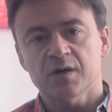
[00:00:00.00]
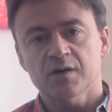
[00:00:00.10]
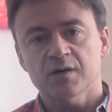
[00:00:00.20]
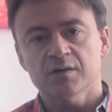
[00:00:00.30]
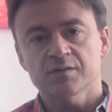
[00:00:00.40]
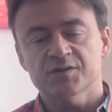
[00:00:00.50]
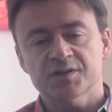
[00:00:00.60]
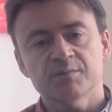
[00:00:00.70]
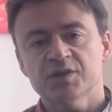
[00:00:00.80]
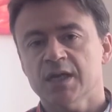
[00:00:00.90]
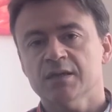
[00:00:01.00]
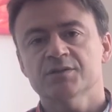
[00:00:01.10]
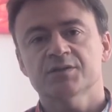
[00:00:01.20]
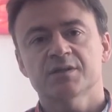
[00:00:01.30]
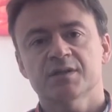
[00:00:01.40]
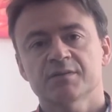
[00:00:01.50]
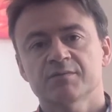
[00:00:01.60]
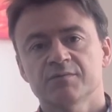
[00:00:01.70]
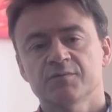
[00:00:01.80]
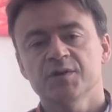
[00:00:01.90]
are the same challenges that
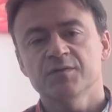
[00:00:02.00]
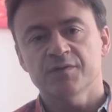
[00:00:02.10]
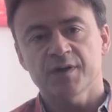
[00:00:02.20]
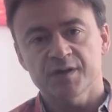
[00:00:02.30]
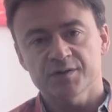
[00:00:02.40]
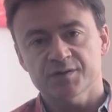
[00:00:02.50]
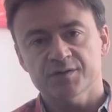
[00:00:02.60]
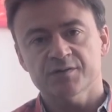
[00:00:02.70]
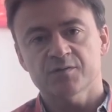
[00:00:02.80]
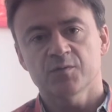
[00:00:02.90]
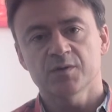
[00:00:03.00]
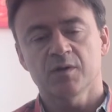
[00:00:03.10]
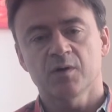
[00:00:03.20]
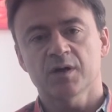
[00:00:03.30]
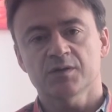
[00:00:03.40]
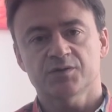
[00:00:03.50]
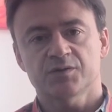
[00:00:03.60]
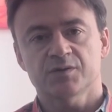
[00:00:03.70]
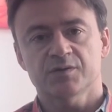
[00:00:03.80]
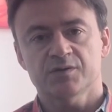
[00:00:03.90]
we face with local
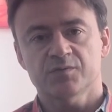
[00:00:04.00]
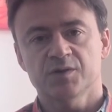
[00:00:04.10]
students.